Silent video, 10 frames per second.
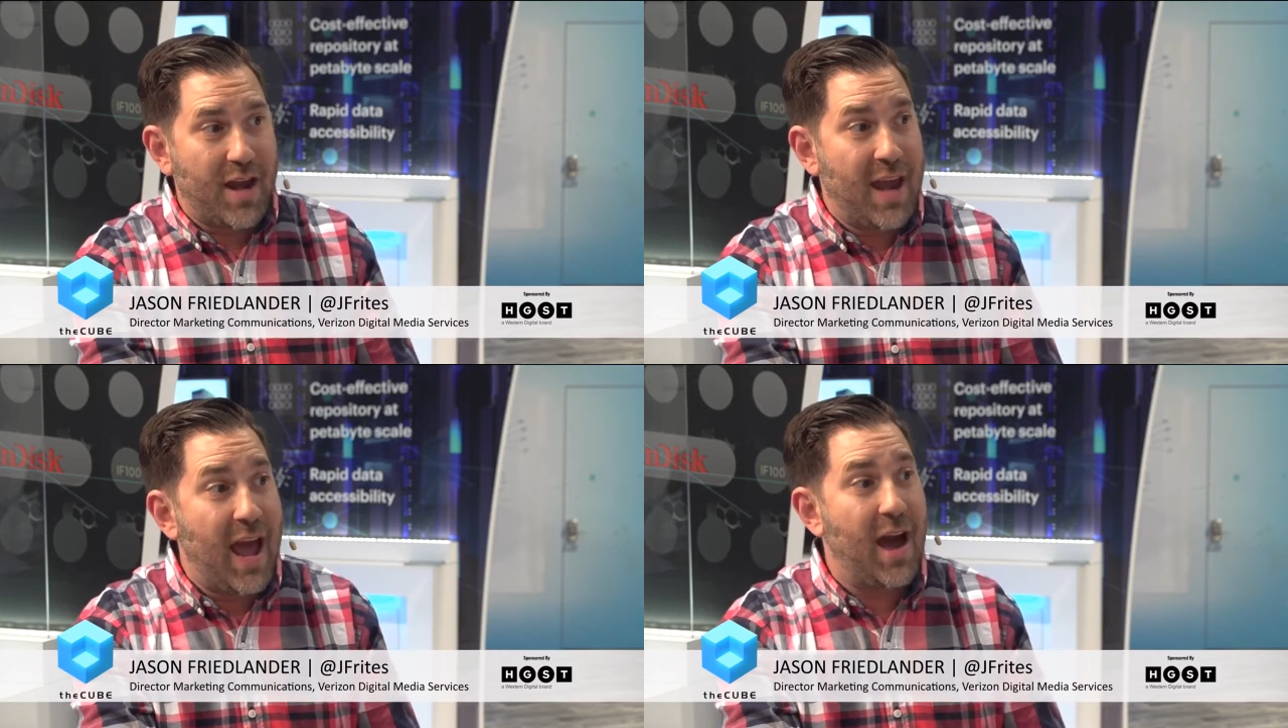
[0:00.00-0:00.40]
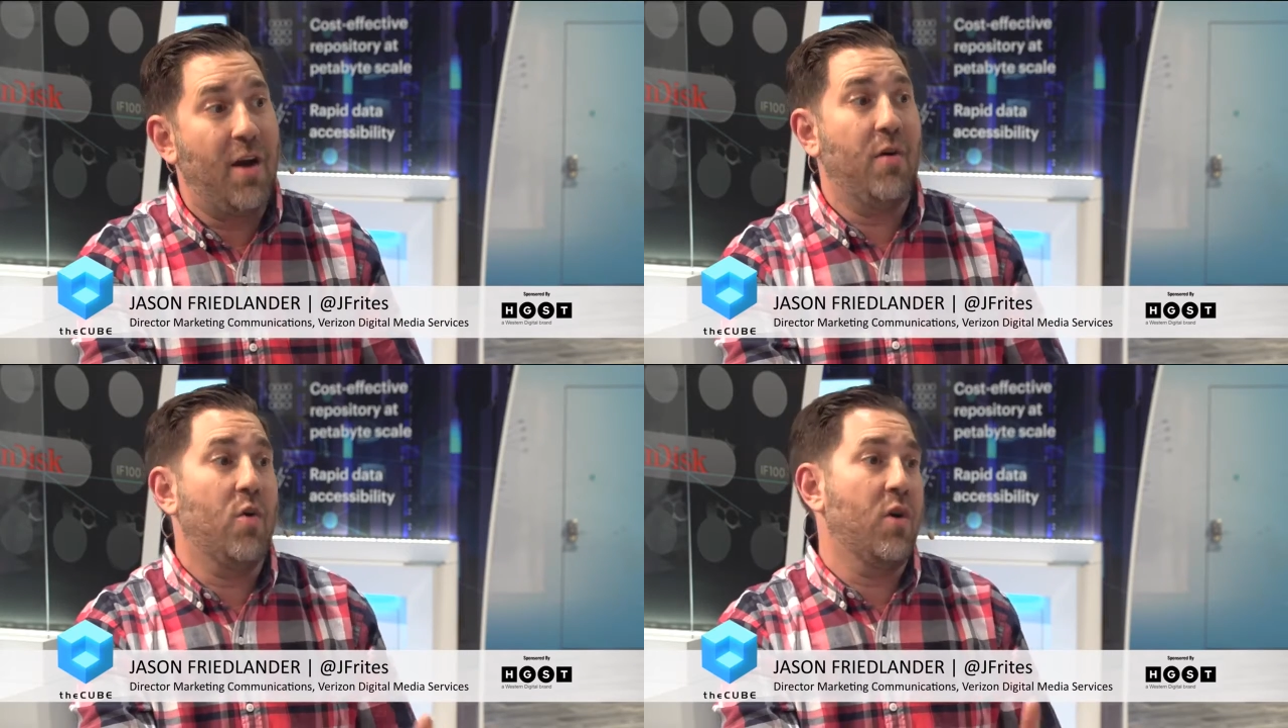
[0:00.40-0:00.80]
right
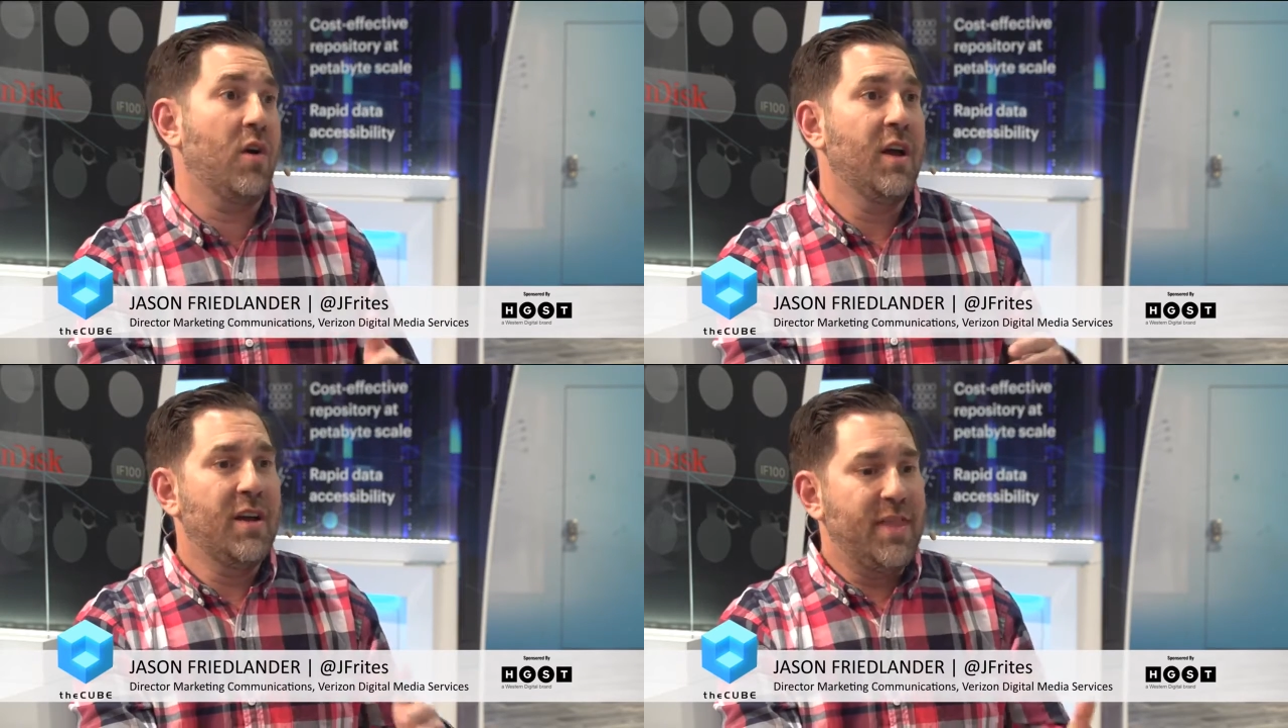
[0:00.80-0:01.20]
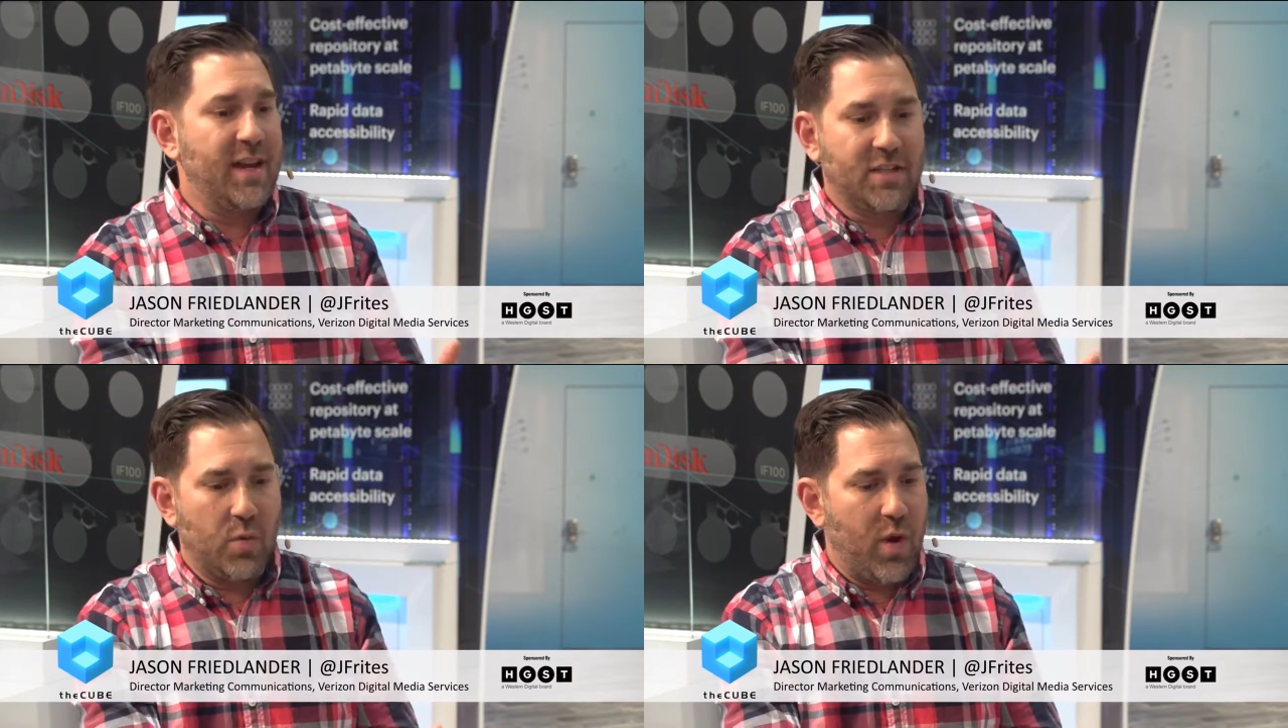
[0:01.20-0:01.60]
now, or
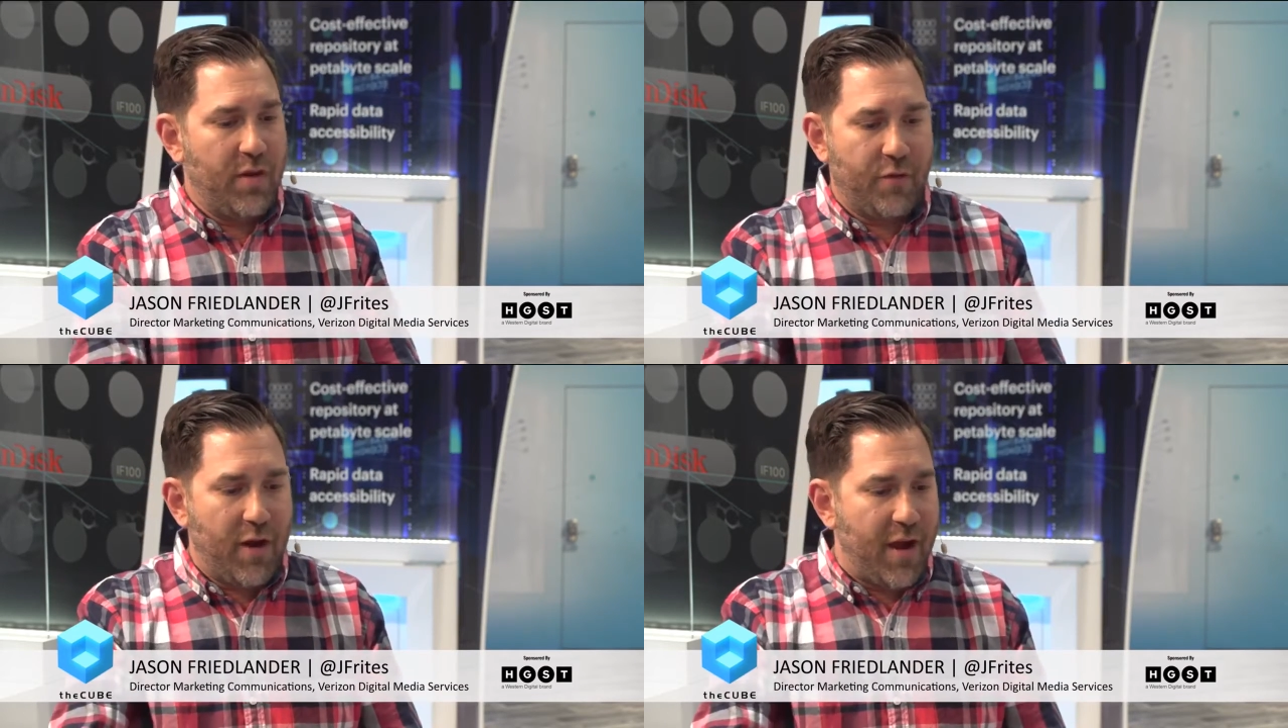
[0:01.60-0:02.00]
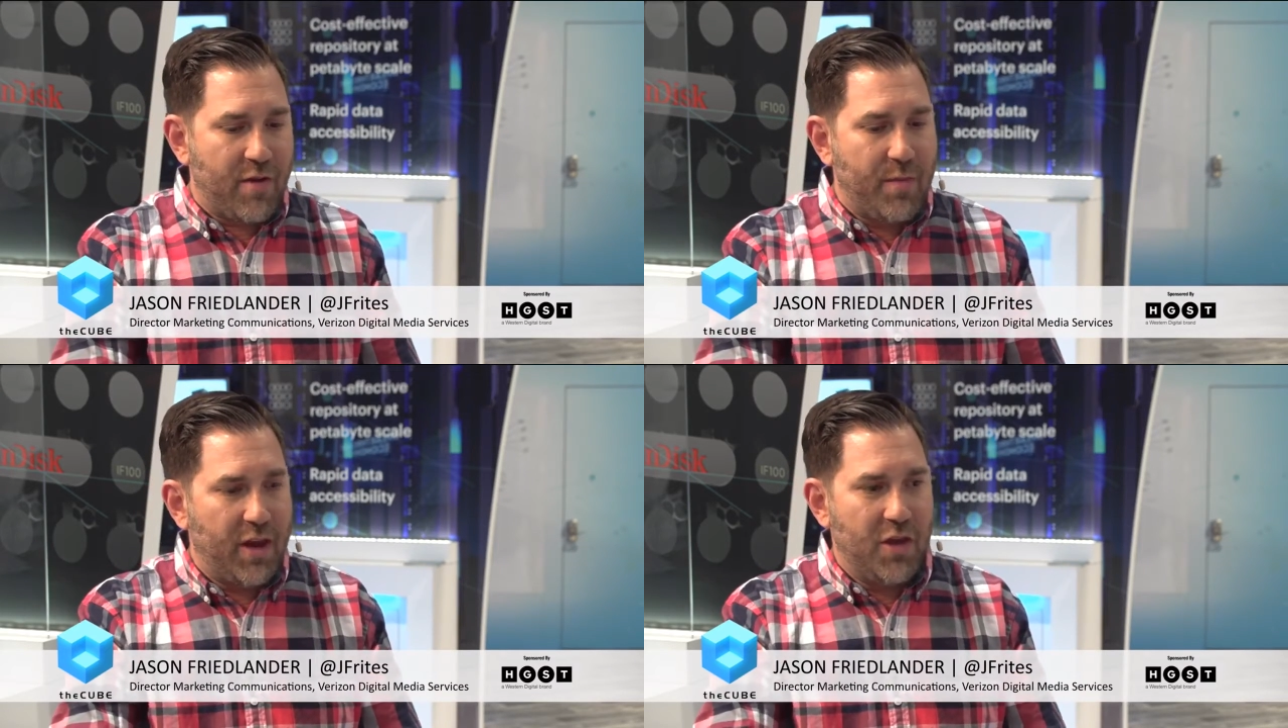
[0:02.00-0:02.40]
then it's a win for
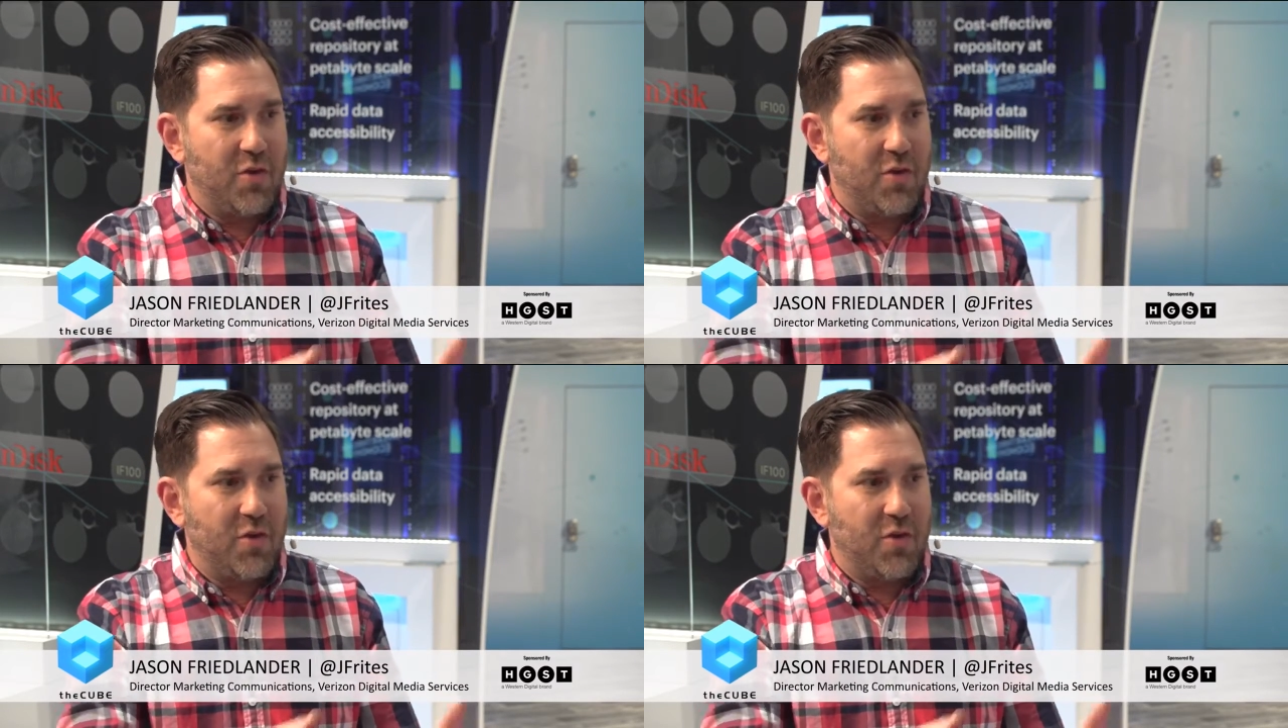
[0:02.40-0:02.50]
everybody.